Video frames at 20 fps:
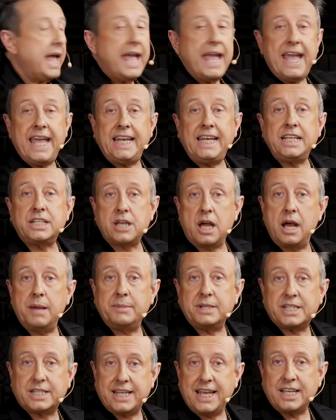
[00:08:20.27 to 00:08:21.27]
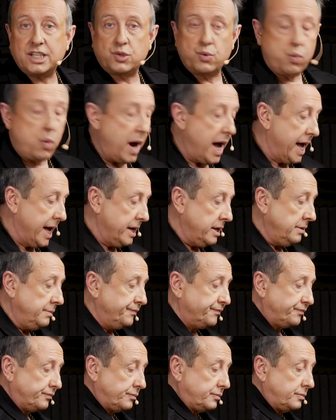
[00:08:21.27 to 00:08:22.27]
Anytime it says 1,
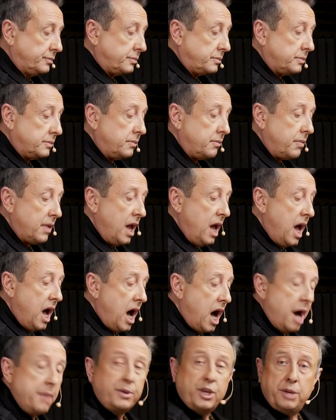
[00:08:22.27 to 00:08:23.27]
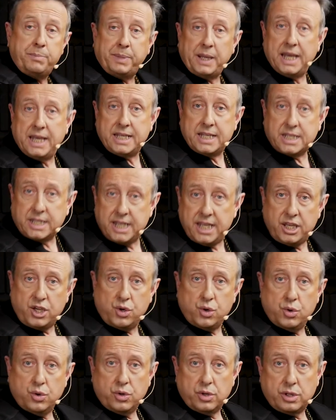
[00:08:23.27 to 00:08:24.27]
I'm going to play the C
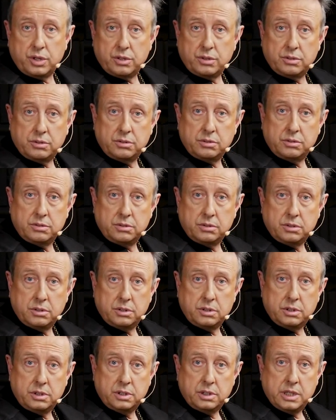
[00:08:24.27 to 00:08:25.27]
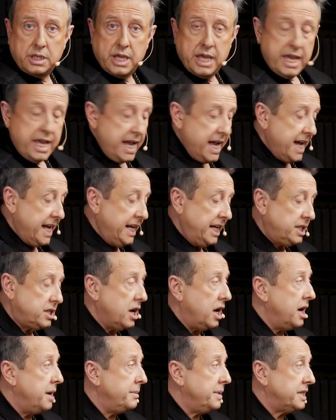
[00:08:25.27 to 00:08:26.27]
chord.
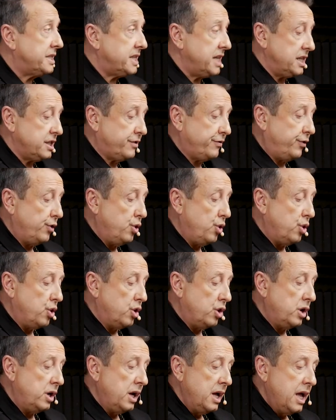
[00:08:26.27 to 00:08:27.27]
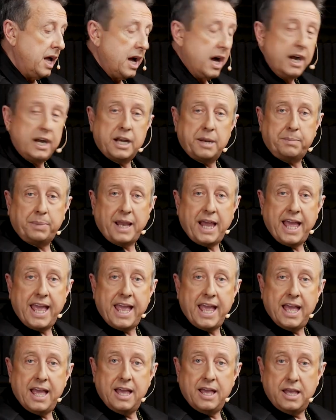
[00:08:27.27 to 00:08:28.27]
Anytime it says 4, I'm going to play
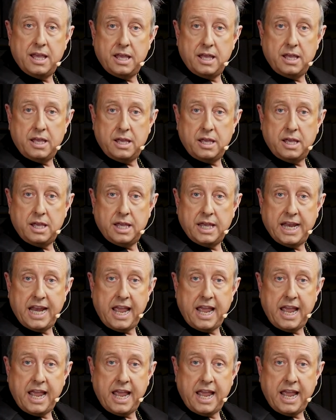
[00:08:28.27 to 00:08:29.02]
an